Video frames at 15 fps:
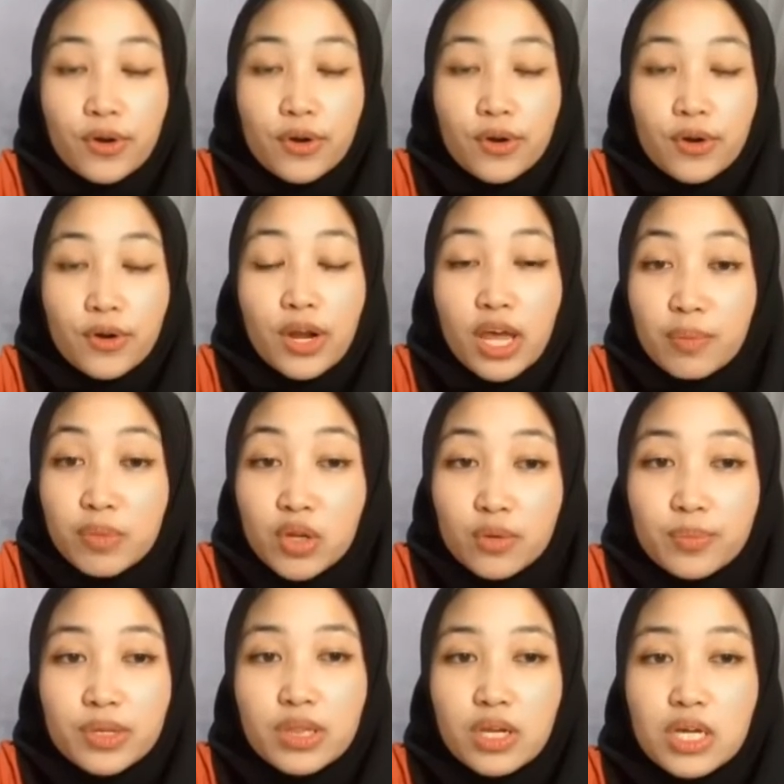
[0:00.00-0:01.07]
For
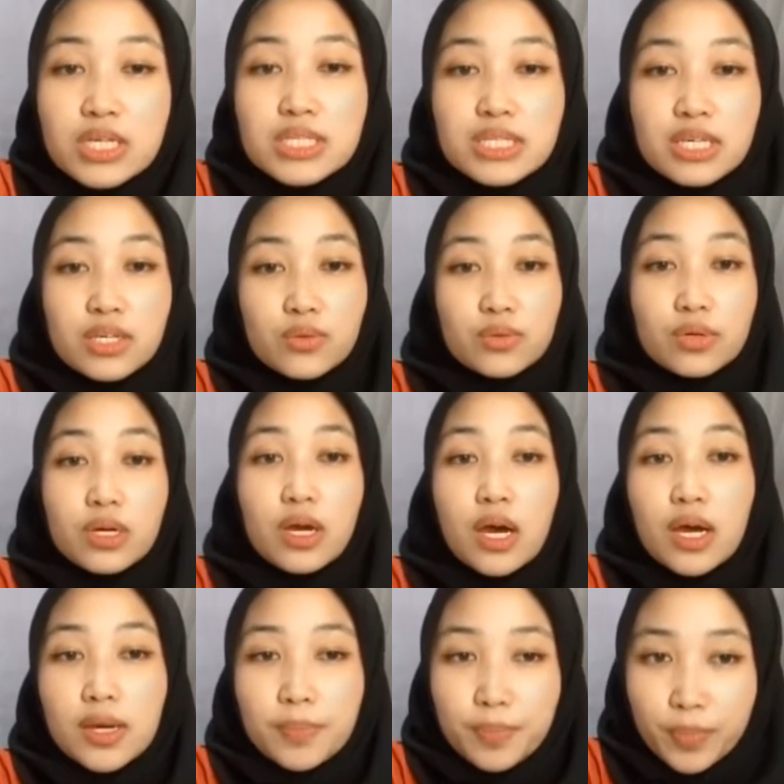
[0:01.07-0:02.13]
abnormal loss, it
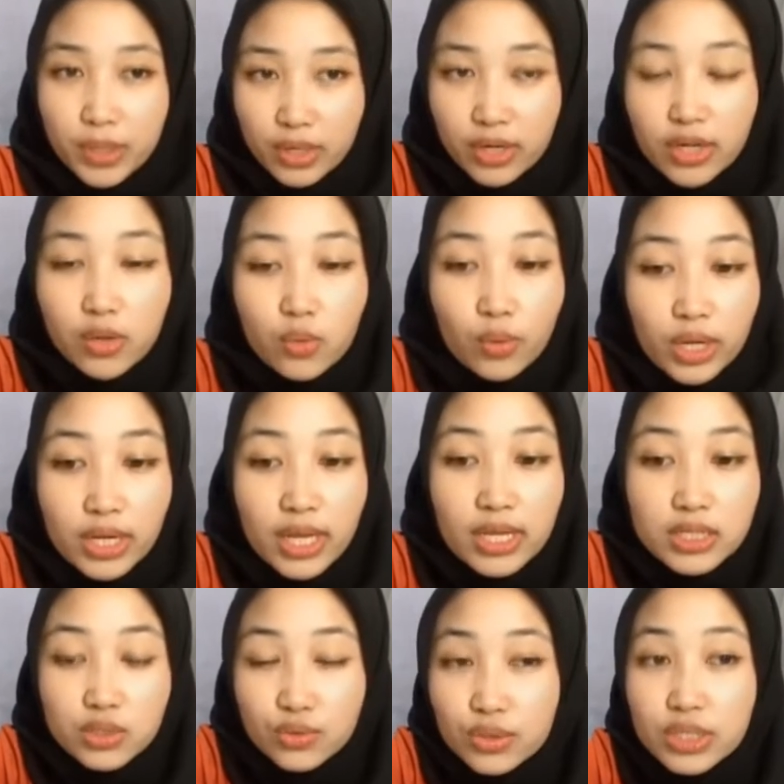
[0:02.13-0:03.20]
appears when
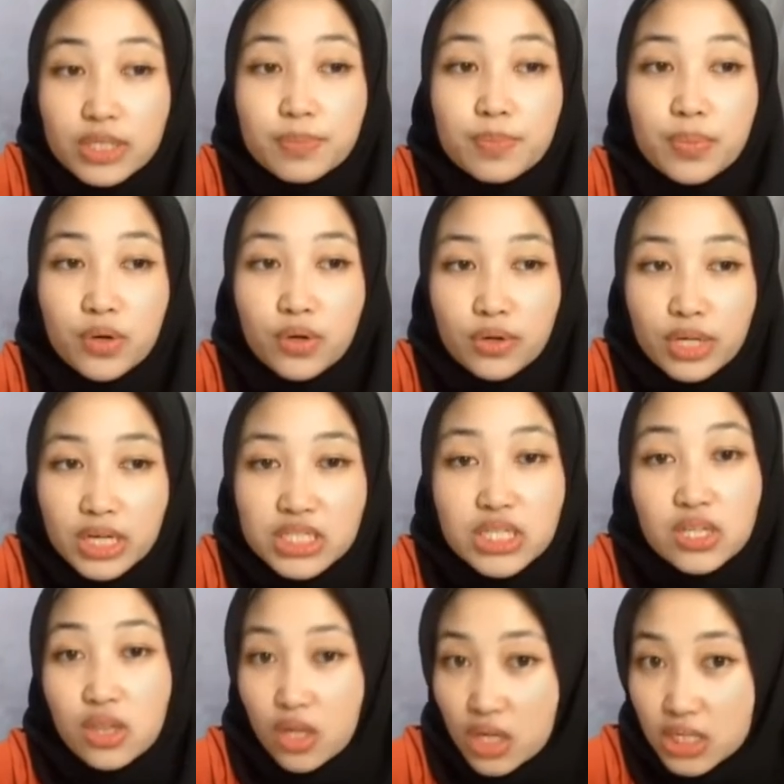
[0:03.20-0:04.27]
actual
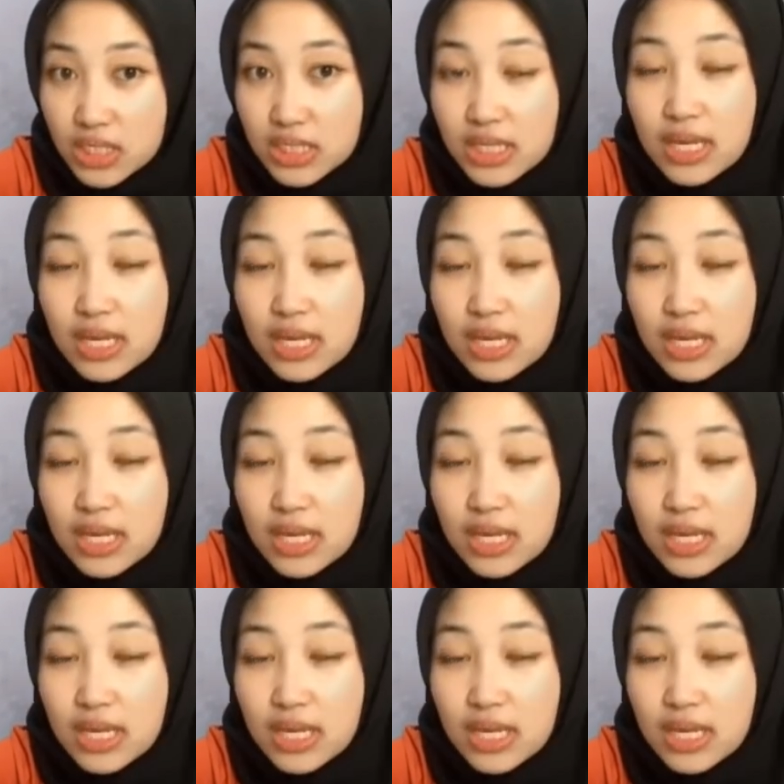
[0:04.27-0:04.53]
production loss